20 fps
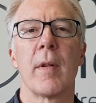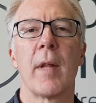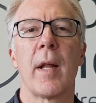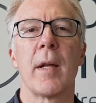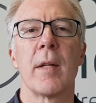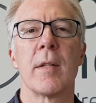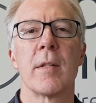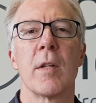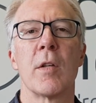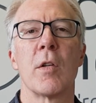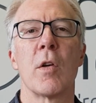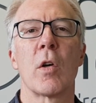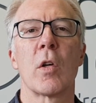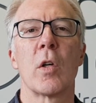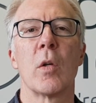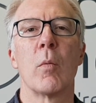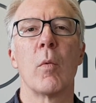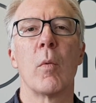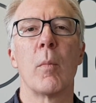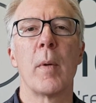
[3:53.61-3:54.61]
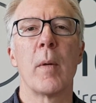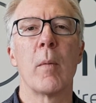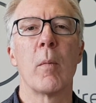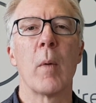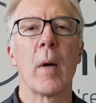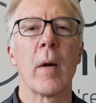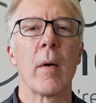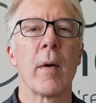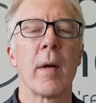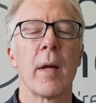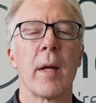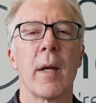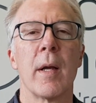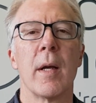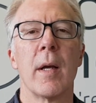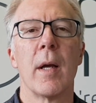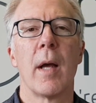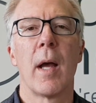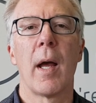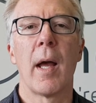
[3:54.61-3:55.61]
That is, the doctor will be wearing
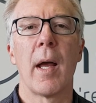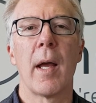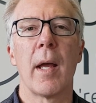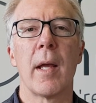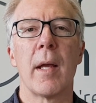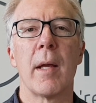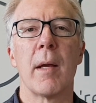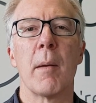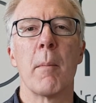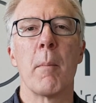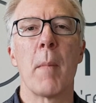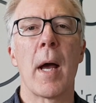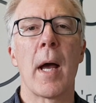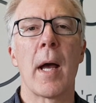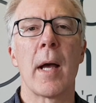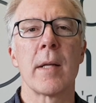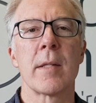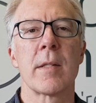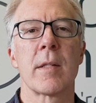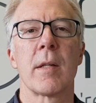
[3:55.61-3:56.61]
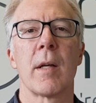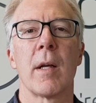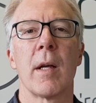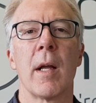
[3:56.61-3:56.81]
a mask